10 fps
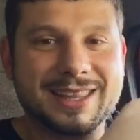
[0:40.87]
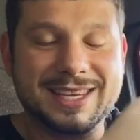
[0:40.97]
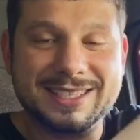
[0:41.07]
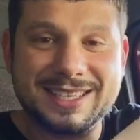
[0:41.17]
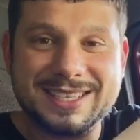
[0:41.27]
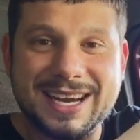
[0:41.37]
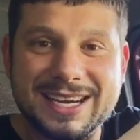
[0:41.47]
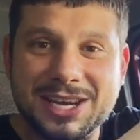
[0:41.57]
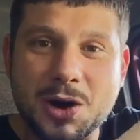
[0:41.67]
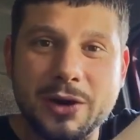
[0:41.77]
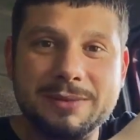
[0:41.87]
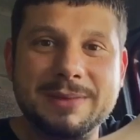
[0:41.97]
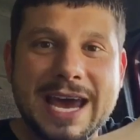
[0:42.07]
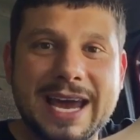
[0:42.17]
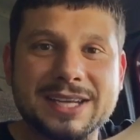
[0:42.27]
This is kind of going
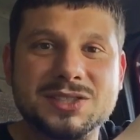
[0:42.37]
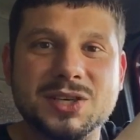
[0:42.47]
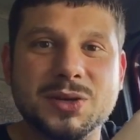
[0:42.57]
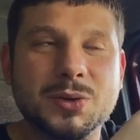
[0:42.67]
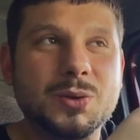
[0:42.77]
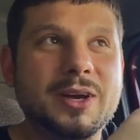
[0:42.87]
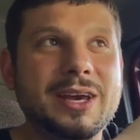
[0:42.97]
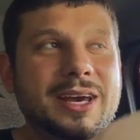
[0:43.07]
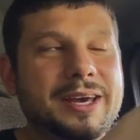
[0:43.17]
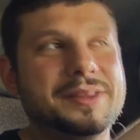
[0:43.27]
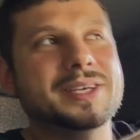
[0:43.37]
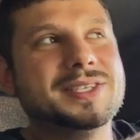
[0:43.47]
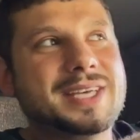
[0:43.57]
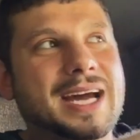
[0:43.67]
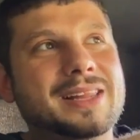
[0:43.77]
back to the
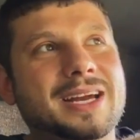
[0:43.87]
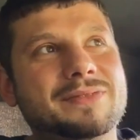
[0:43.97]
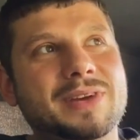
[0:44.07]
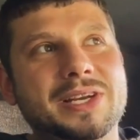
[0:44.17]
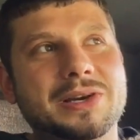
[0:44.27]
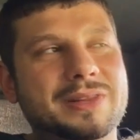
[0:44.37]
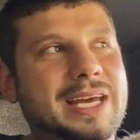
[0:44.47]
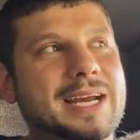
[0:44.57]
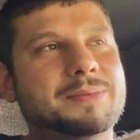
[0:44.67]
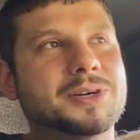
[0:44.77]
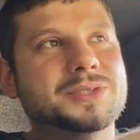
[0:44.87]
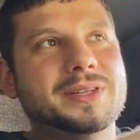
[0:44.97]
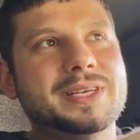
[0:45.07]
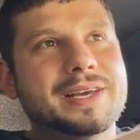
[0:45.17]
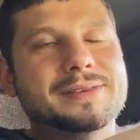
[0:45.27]
Skyline video that I
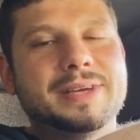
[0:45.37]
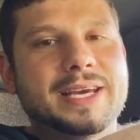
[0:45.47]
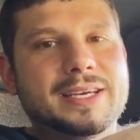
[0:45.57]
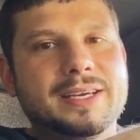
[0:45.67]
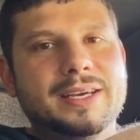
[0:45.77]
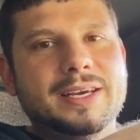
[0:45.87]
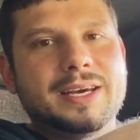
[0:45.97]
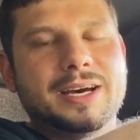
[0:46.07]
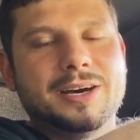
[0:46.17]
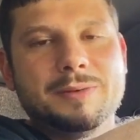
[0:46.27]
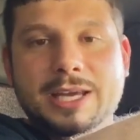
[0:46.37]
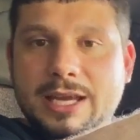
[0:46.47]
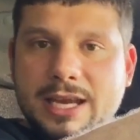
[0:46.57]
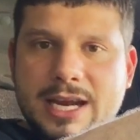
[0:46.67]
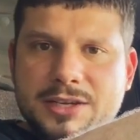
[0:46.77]
posted the other day.
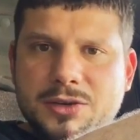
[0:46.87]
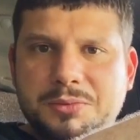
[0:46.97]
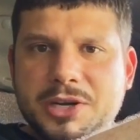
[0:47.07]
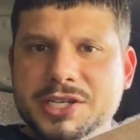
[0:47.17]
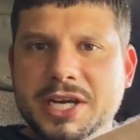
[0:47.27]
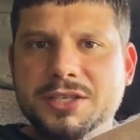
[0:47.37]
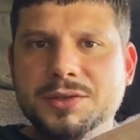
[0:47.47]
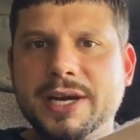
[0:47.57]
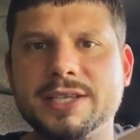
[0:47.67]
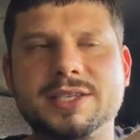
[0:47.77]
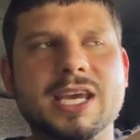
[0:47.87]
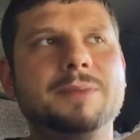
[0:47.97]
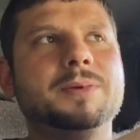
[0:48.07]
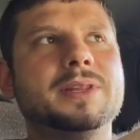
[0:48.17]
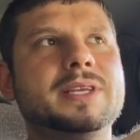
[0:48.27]
And I do appreciate you guys
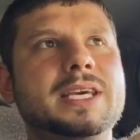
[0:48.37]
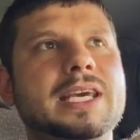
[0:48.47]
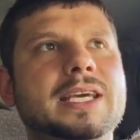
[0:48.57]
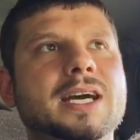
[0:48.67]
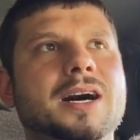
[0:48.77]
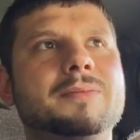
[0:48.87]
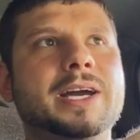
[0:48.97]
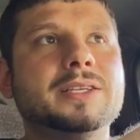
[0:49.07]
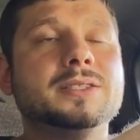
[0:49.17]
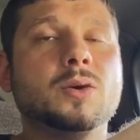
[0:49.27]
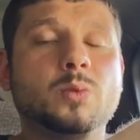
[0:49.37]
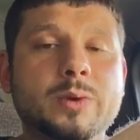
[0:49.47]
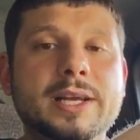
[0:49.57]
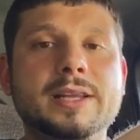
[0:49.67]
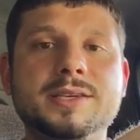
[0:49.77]
keeping the comments
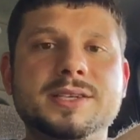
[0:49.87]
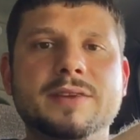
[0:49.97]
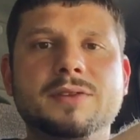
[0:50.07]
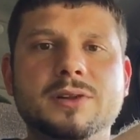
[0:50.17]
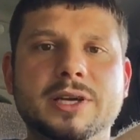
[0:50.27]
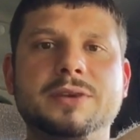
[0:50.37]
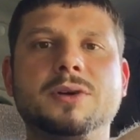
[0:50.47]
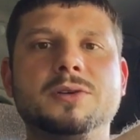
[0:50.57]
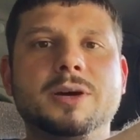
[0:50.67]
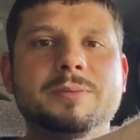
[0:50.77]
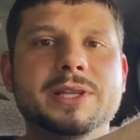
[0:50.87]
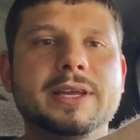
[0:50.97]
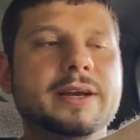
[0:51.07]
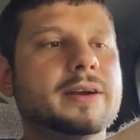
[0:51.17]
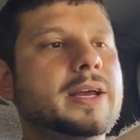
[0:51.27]
really civil and grown up in
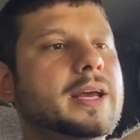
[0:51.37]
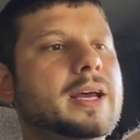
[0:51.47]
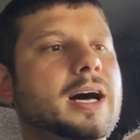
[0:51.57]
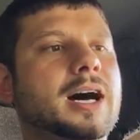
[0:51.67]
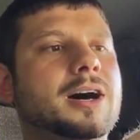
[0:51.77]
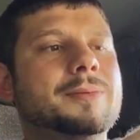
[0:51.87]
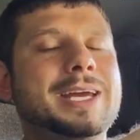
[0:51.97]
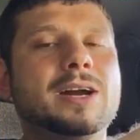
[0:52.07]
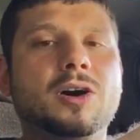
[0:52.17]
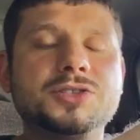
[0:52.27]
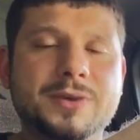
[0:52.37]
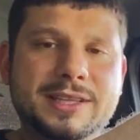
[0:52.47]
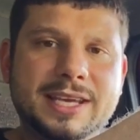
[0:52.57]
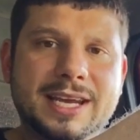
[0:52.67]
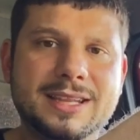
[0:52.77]
there. And also, at
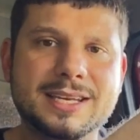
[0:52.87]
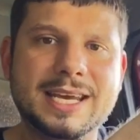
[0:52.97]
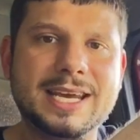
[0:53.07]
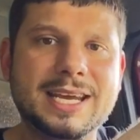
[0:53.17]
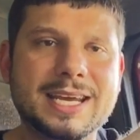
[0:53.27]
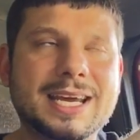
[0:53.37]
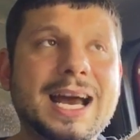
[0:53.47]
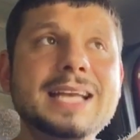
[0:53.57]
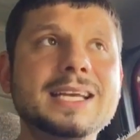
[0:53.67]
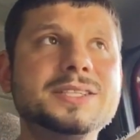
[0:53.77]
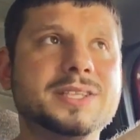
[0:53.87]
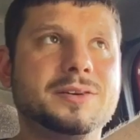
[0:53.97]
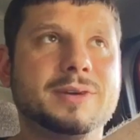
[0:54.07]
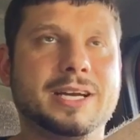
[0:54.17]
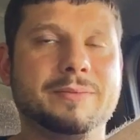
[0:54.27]
the end of the day, I did still
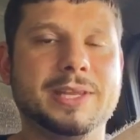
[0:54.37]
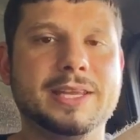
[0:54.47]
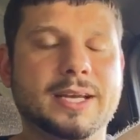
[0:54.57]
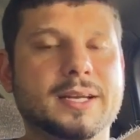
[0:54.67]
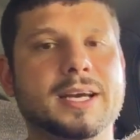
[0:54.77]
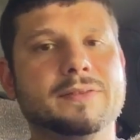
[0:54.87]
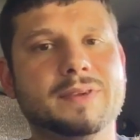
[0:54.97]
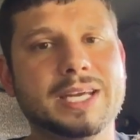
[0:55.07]
recommend that knife.